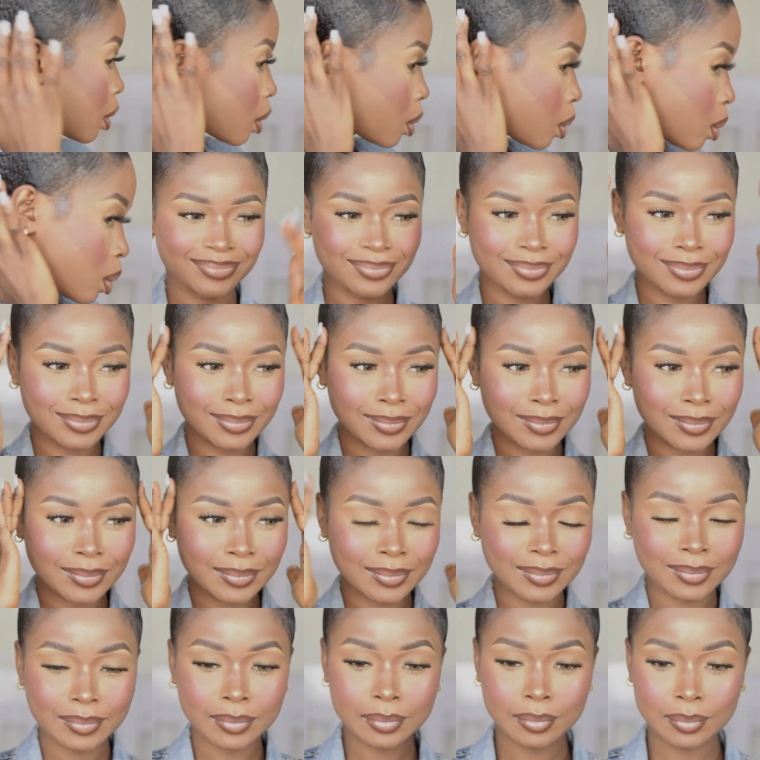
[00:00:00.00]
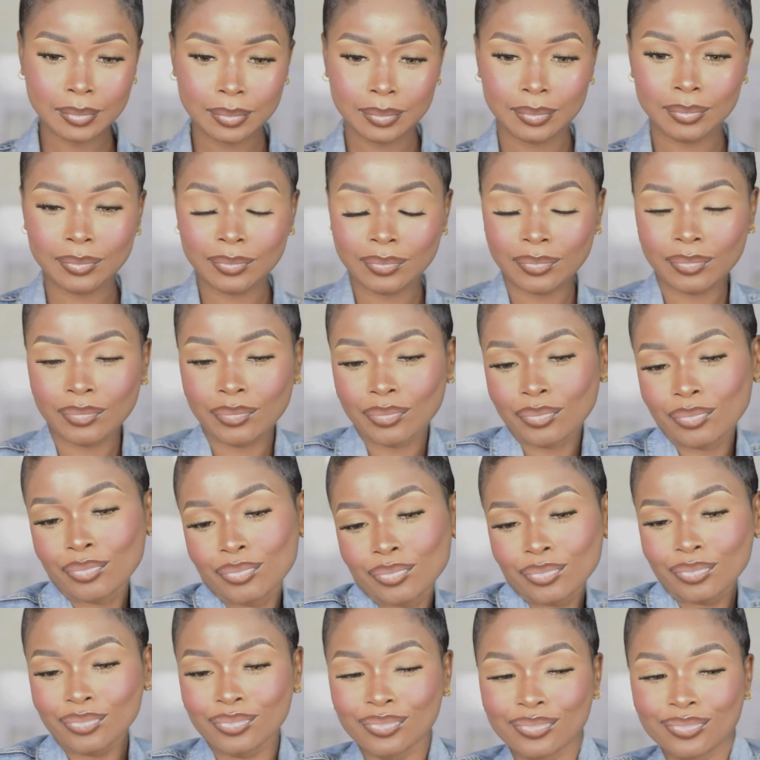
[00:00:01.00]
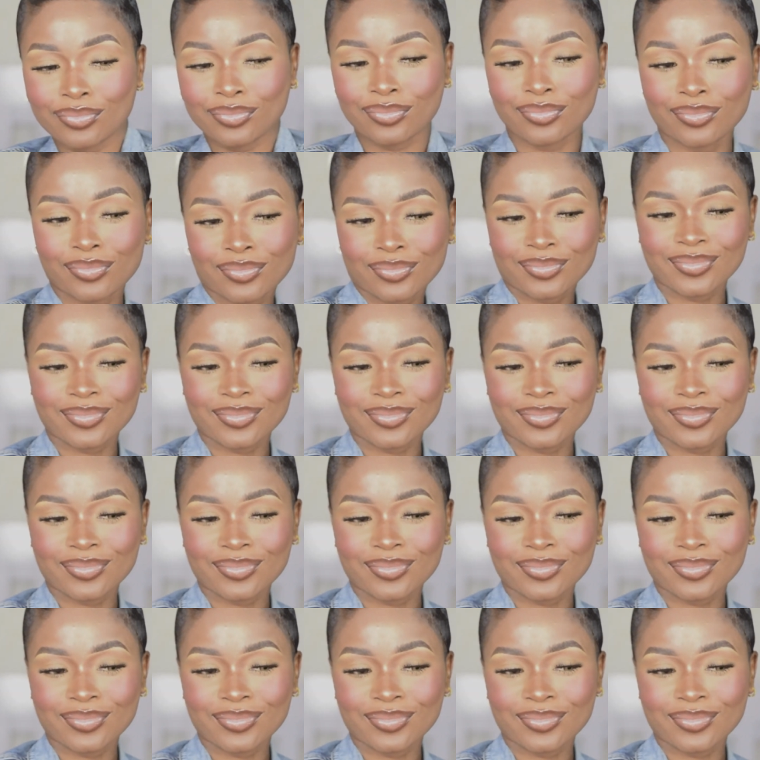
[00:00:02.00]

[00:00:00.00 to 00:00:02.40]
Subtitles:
you very, very much. If you haven't subscribed,